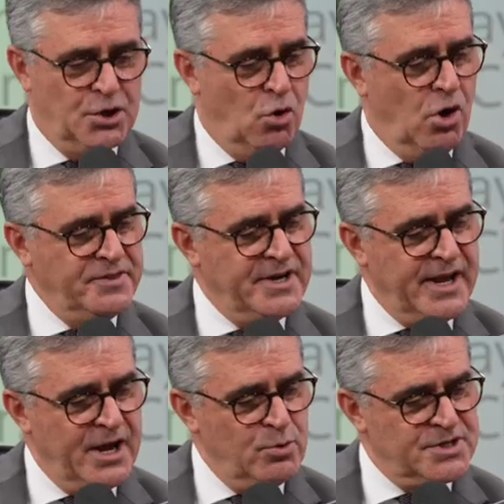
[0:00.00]
and
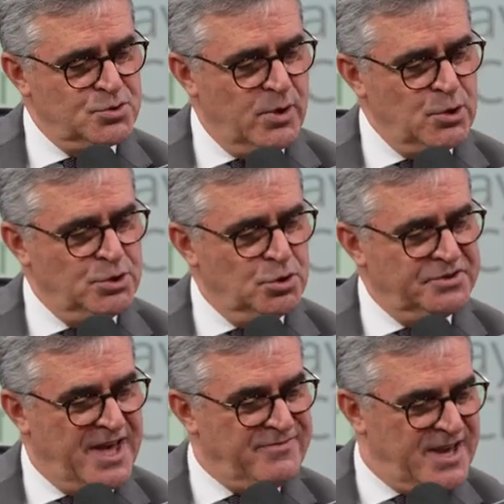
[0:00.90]
other areas where we
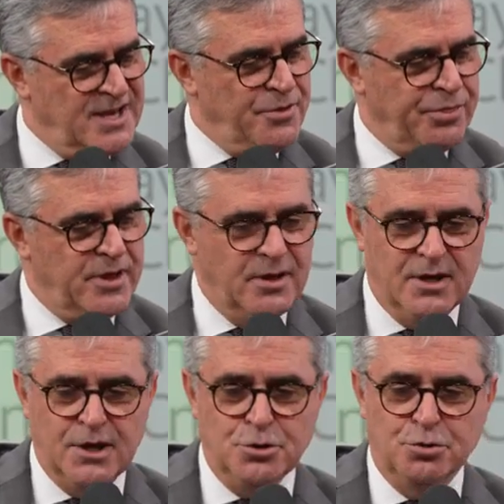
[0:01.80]
don't have anything,
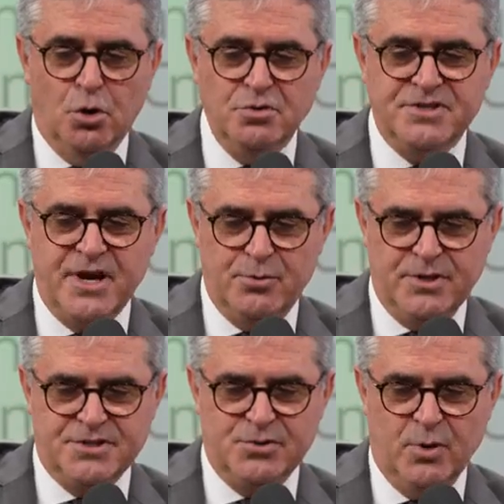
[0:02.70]
those
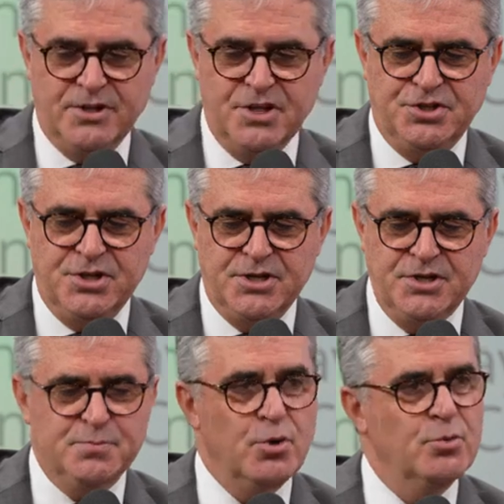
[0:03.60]
areas where the
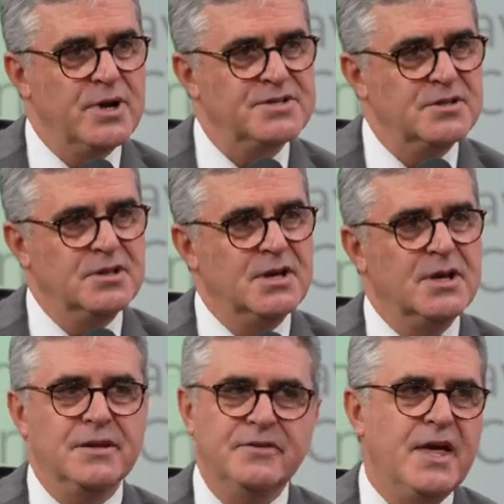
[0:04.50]
church is progressing,
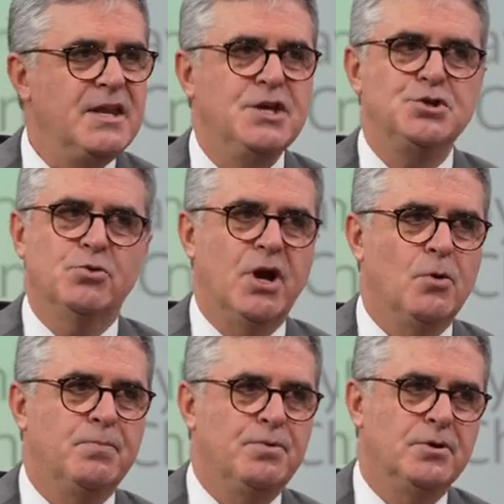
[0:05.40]
they need to
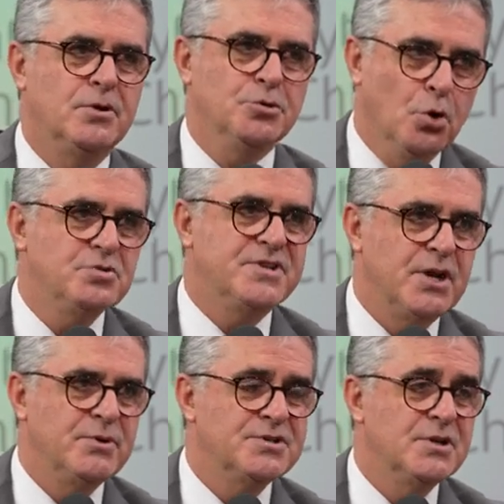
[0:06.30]
help those
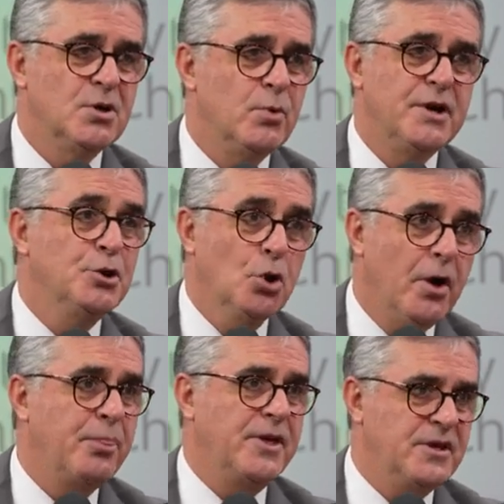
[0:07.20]
areas where
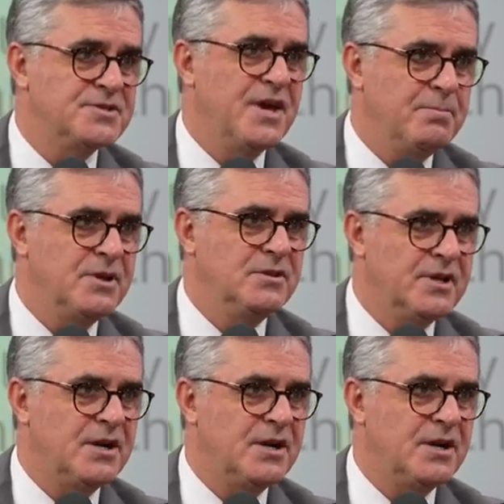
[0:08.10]
nothing is happening